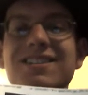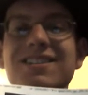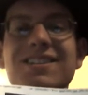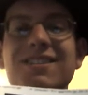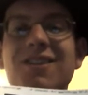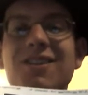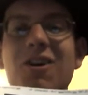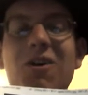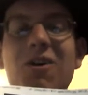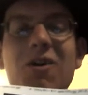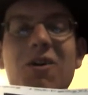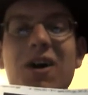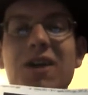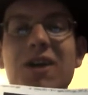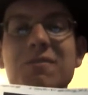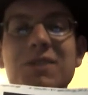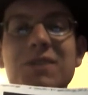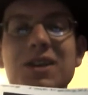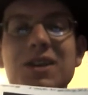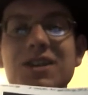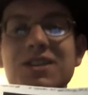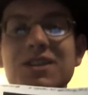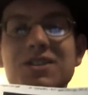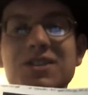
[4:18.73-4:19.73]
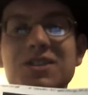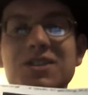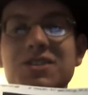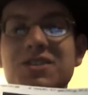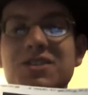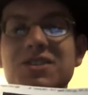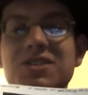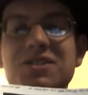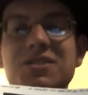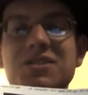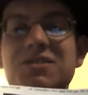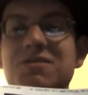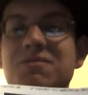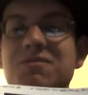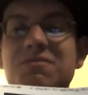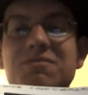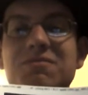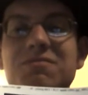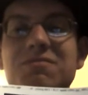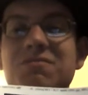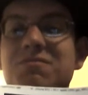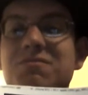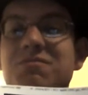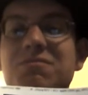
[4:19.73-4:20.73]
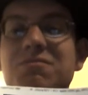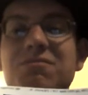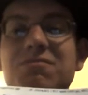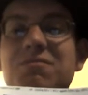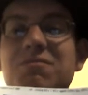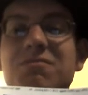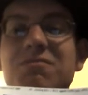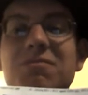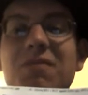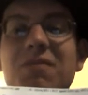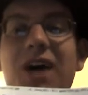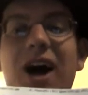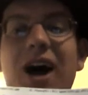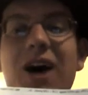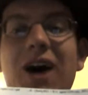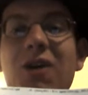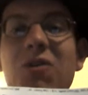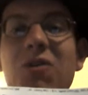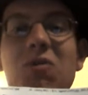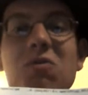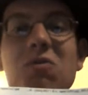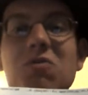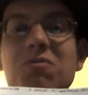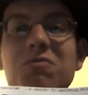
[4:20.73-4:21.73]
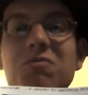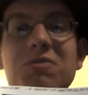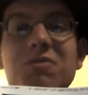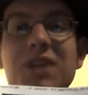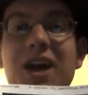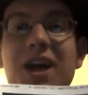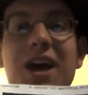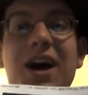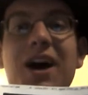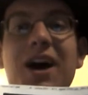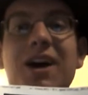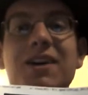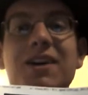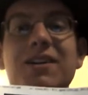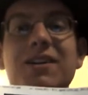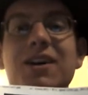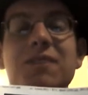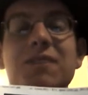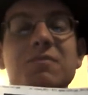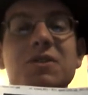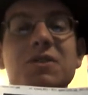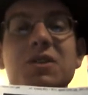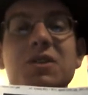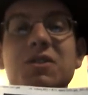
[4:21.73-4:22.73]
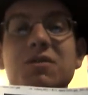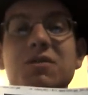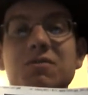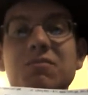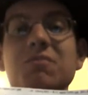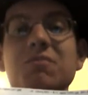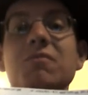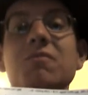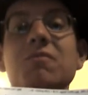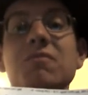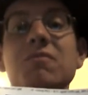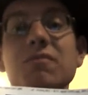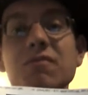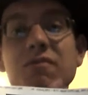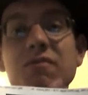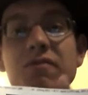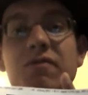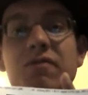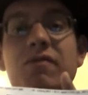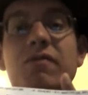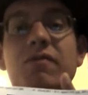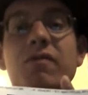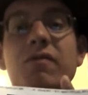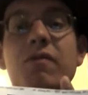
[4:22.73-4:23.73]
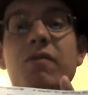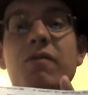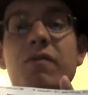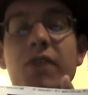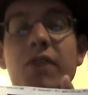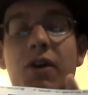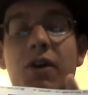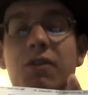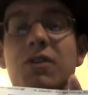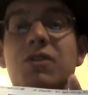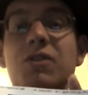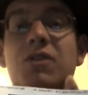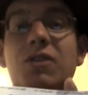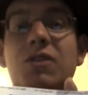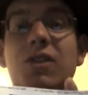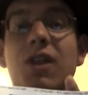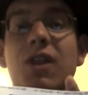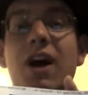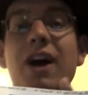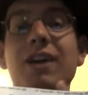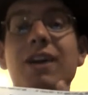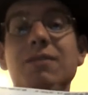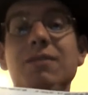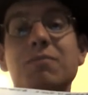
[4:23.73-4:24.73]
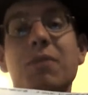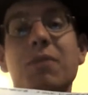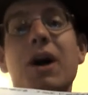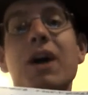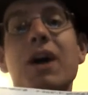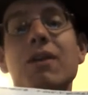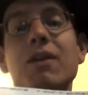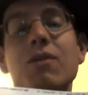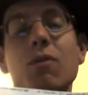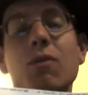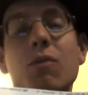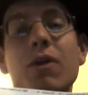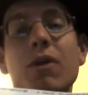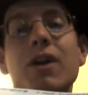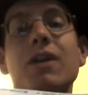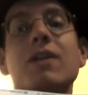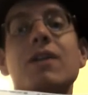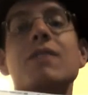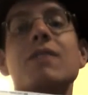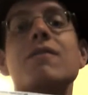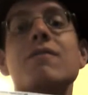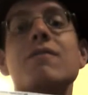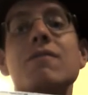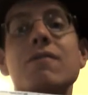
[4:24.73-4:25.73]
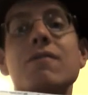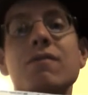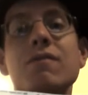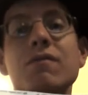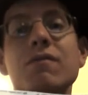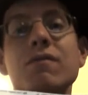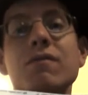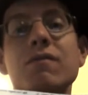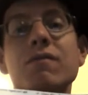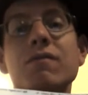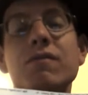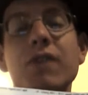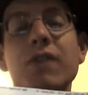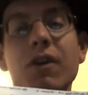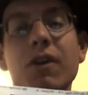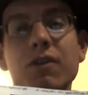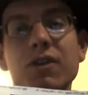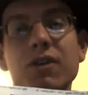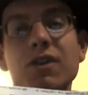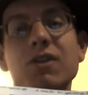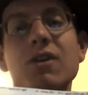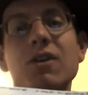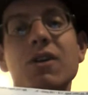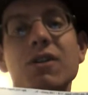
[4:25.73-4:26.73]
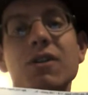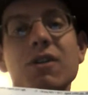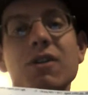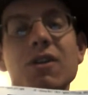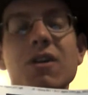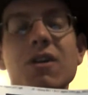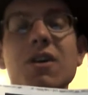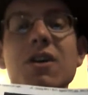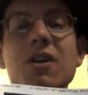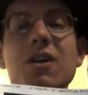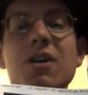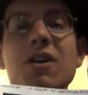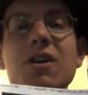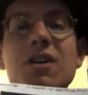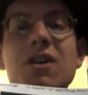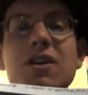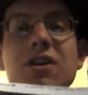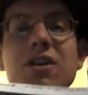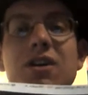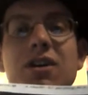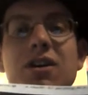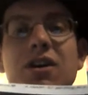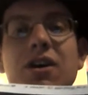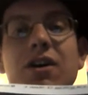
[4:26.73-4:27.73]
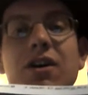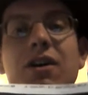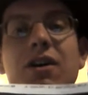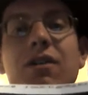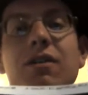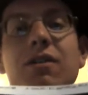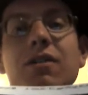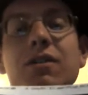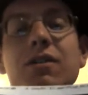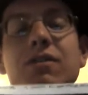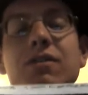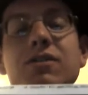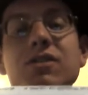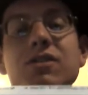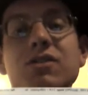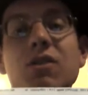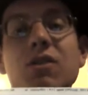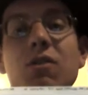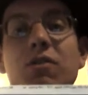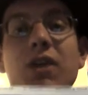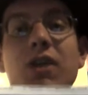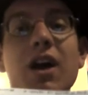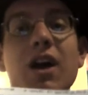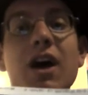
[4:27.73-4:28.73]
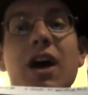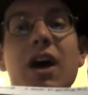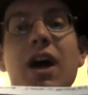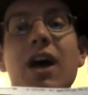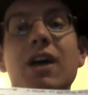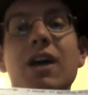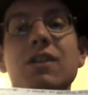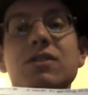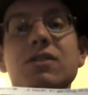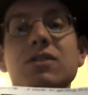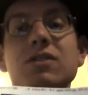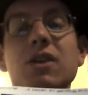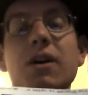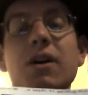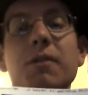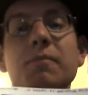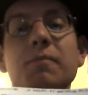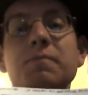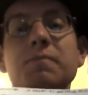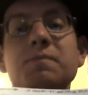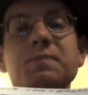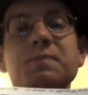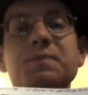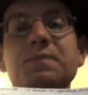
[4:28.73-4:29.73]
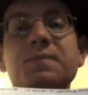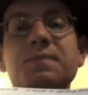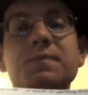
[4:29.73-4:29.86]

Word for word: you know, I mean, just how, yeah, I mean, very good line, by the way. Very good. Uh, so, yeah, and, um,